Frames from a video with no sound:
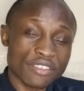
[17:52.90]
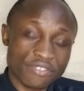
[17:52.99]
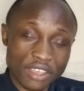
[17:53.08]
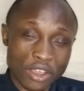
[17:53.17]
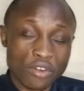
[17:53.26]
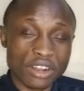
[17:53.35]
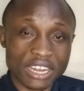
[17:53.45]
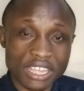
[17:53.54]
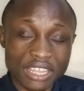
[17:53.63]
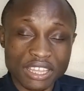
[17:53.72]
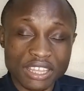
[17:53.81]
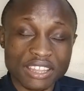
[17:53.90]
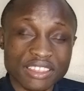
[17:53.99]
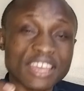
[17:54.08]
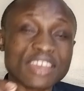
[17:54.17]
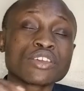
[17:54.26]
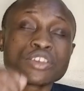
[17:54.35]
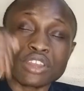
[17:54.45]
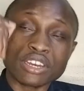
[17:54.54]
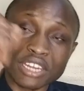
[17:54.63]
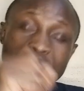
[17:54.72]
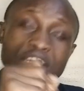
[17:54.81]
Secondly, they
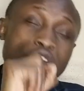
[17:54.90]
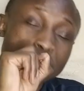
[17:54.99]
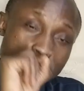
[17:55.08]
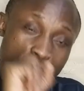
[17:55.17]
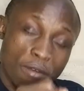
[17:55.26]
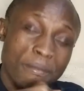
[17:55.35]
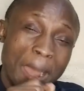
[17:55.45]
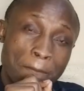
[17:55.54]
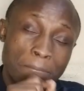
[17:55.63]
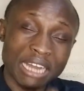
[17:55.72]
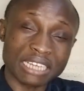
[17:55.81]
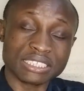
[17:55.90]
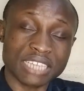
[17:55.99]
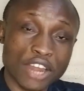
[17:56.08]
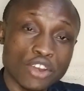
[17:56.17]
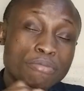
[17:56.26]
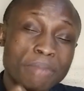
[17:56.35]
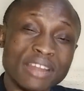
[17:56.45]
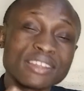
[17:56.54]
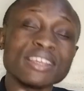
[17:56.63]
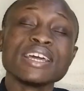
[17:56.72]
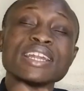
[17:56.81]
need to form a party, a new
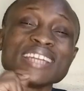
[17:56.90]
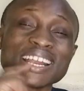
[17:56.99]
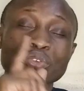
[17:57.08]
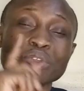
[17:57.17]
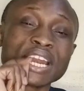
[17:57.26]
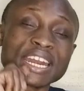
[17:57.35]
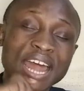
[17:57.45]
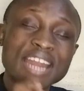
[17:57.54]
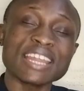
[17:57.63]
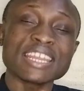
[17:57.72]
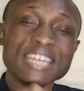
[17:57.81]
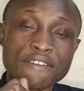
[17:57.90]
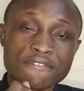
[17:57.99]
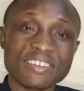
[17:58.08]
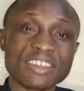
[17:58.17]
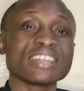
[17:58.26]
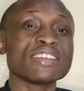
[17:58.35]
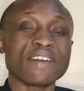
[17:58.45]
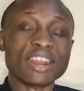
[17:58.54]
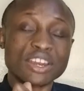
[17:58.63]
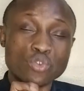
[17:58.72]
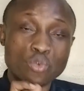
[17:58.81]
party that will run in a very
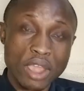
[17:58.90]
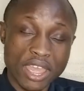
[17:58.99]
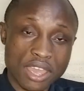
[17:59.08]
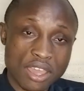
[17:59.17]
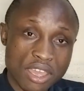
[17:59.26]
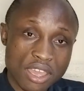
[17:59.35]
different way